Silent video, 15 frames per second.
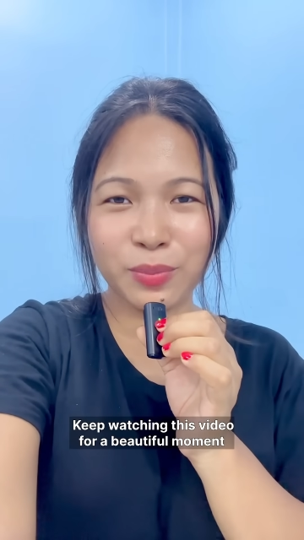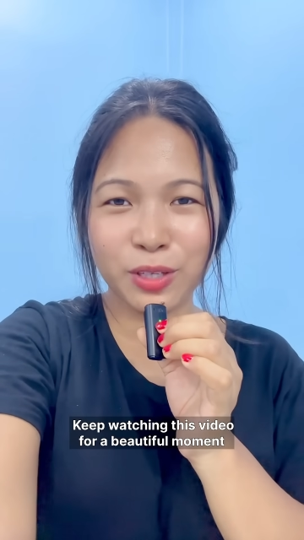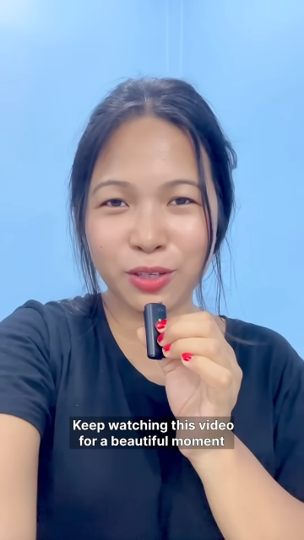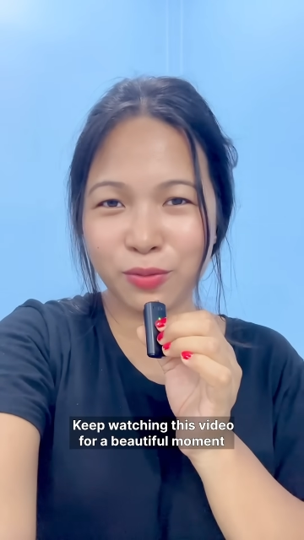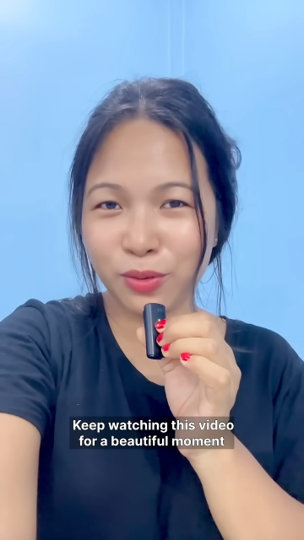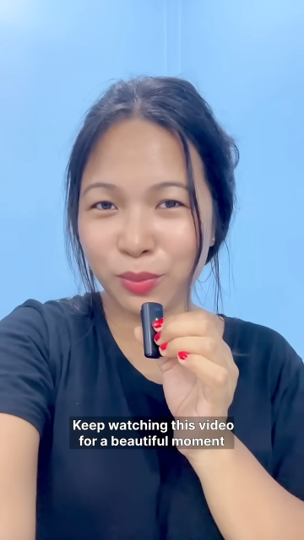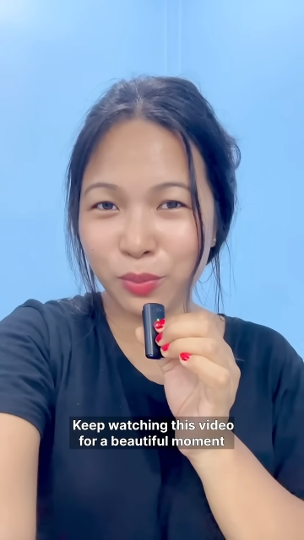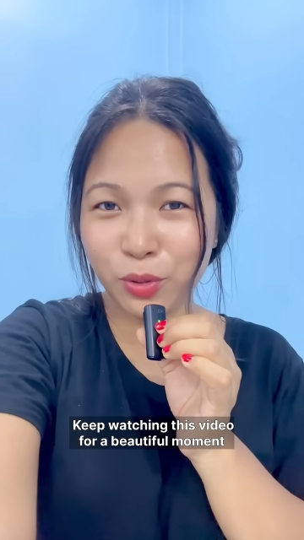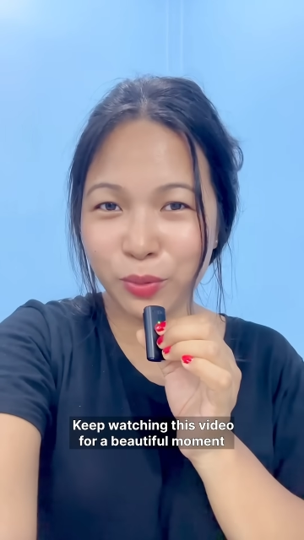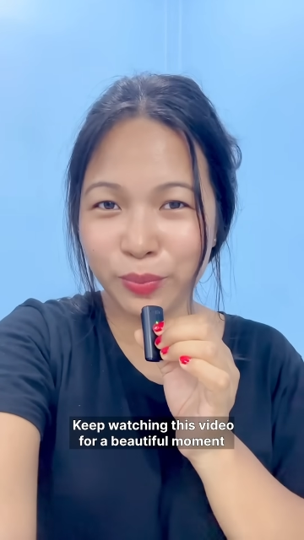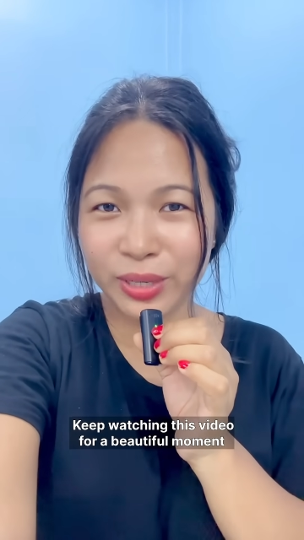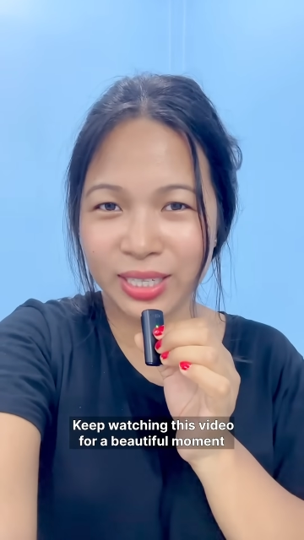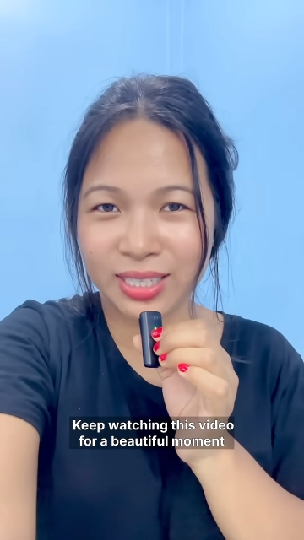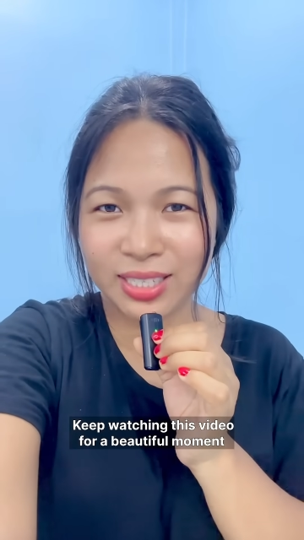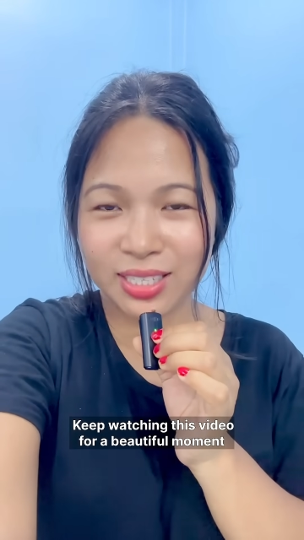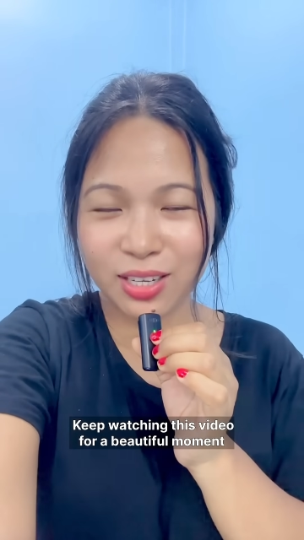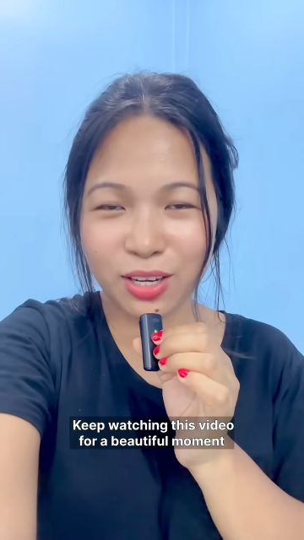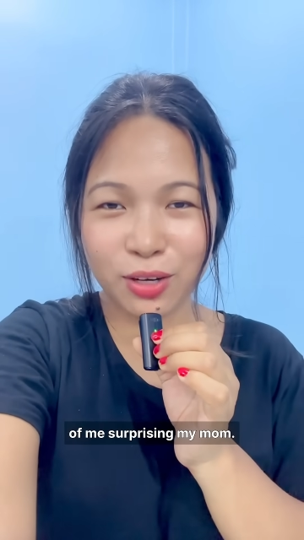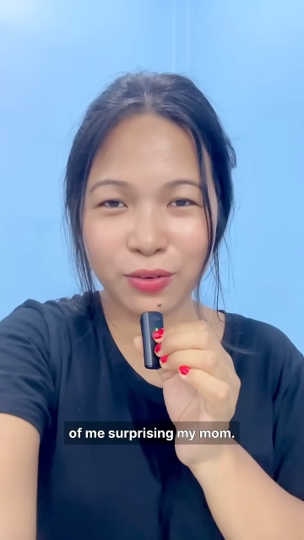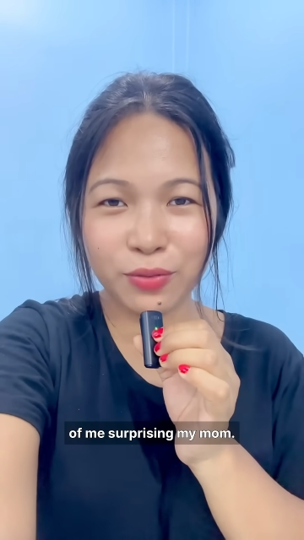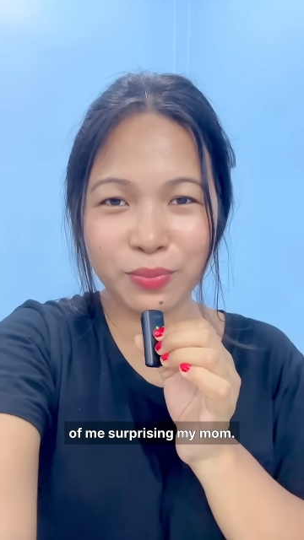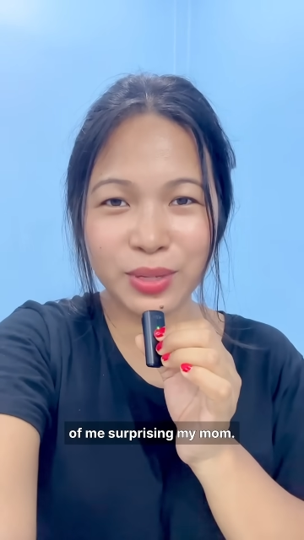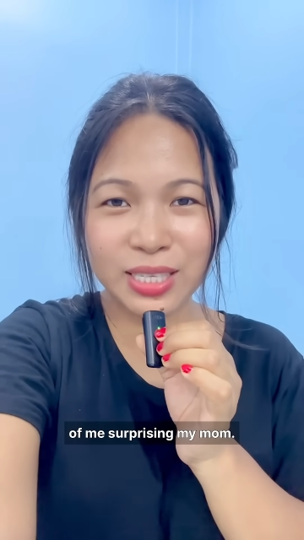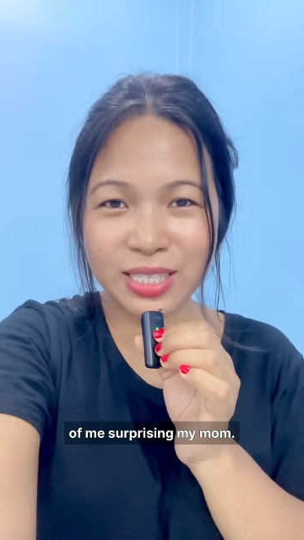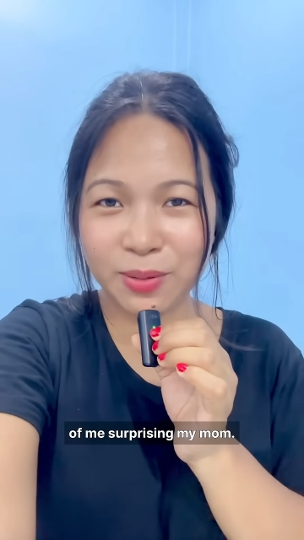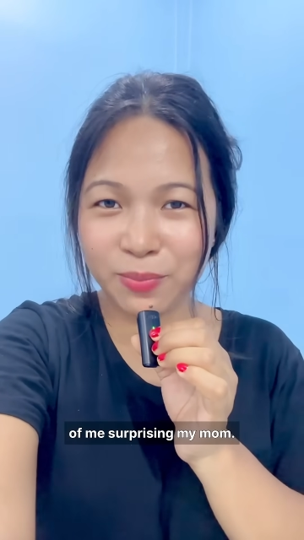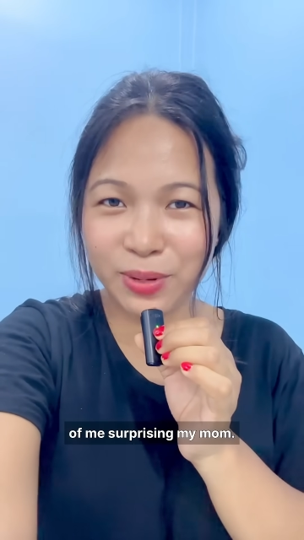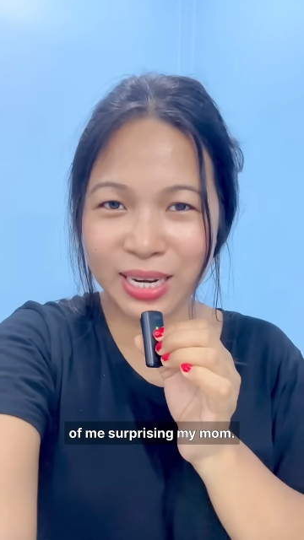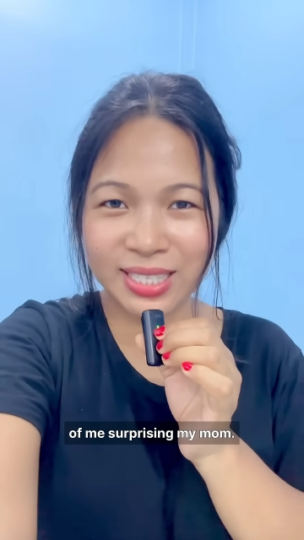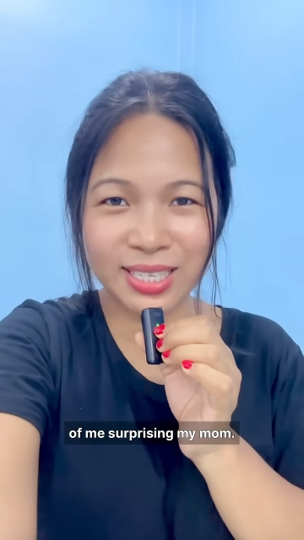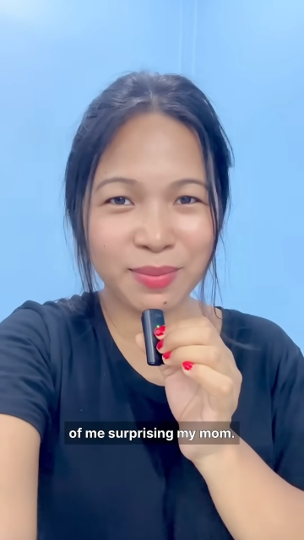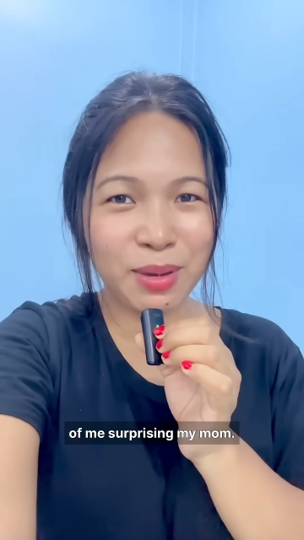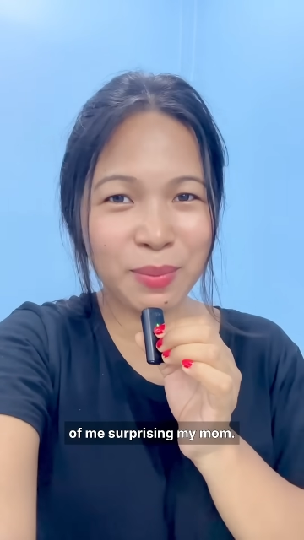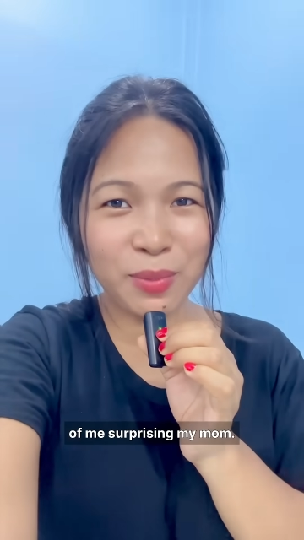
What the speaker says: beautiful moment of me surprising my